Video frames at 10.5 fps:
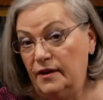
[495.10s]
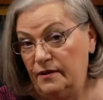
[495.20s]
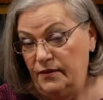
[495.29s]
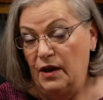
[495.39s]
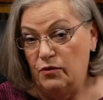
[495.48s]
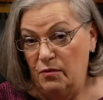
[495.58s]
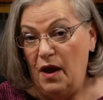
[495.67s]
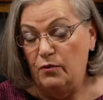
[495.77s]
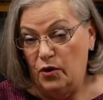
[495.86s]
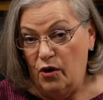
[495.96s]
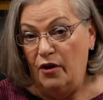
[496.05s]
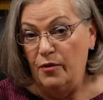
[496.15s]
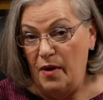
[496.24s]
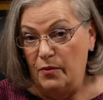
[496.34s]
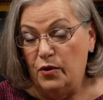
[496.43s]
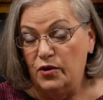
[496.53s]
And remember, all the
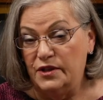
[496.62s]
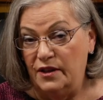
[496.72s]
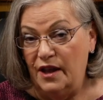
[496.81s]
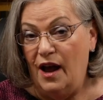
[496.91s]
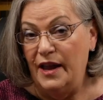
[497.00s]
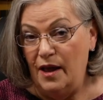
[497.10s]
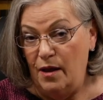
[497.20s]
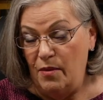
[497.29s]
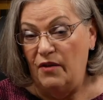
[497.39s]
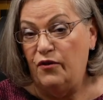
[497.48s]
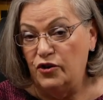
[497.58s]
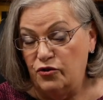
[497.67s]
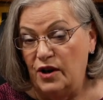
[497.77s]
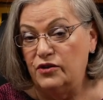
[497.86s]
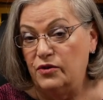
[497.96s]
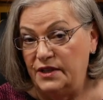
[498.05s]
members of the IMF are
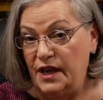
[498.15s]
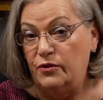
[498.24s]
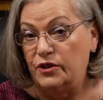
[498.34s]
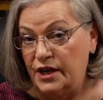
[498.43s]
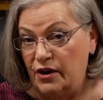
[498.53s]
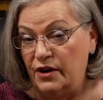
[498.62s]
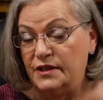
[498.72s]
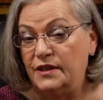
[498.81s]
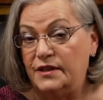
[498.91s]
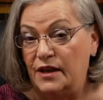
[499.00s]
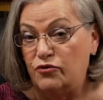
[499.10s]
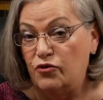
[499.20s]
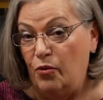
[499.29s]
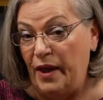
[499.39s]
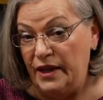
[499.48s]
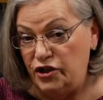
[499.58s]
Treasury secretaries and central
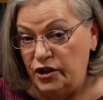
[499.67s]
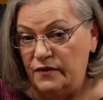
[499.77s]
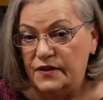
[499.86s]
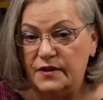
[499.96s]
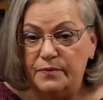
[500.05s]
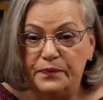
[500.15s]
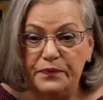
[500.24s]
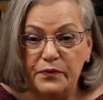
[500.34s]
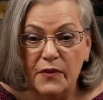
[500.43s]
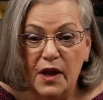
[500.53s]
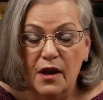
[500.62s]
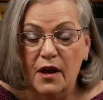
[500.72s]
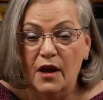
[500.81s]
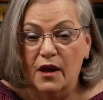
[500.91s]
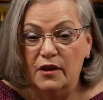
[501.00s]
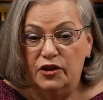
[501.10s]
bank chiefs.
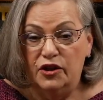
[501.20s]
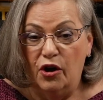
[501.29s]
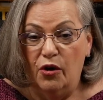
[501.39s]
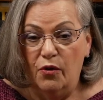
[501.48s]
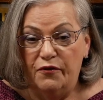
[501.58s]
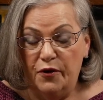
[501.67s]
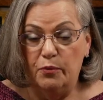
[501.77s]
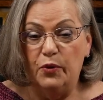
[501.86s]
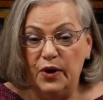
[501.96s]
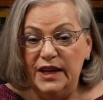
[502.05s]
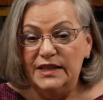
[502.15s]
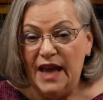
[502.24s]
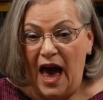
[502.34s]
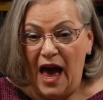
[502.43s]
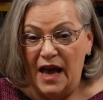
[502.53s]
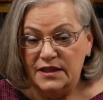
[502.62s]
So Fabrice
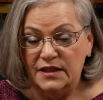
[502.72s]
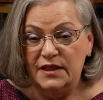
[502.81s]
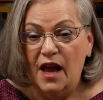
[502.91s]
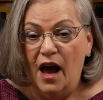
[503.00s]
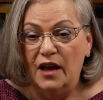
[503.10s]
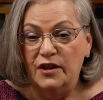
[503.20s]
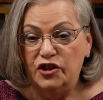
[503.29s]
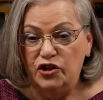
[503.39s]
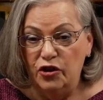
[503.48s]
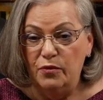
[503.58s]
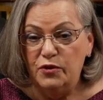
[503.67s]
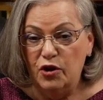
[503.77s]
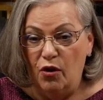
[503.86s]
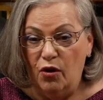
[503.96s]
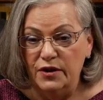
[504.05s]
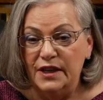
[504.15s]
asks, assumed
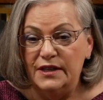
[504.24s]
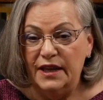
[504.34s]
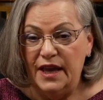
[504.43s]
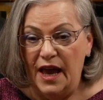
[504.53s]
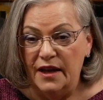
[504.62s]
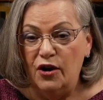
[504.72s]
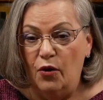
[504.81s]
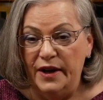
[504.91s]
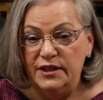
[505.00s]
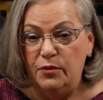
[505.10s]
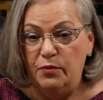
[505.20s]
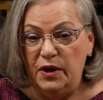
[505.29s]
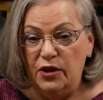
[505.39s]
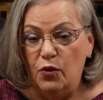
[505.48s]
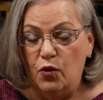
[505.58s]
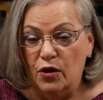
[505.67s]
gold is again going to be the
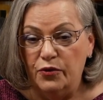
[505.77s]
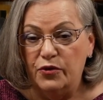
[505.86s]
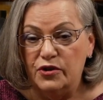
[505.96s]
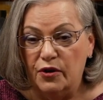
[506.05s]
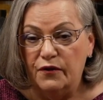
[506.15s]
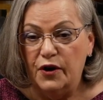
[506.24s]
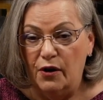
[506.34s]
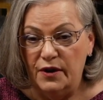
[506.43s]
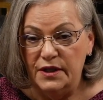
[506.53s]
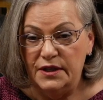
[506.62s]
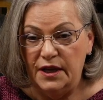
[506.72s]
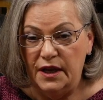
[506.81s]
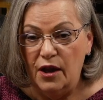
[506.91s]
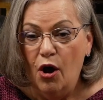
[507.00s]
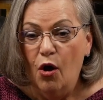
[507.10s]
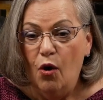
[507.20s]
world reserve currency.
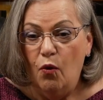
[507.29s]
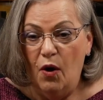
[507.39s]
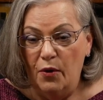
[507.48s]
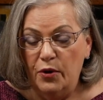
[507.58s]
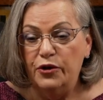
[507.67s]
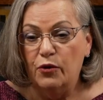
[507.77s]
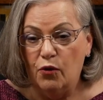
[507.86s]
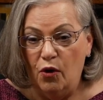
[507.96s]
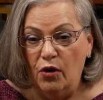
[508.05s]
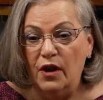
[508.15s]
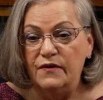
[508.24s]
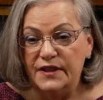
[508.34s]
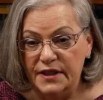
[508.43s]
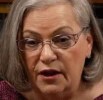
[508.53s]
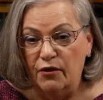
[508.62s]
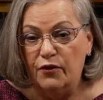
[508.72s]
What would the role of
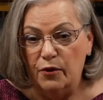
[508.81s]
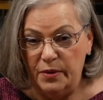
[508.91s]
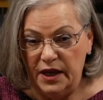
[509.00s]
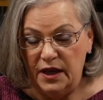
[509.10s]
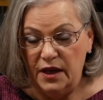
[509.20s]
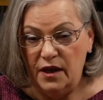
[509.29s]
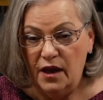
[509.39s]
silver be?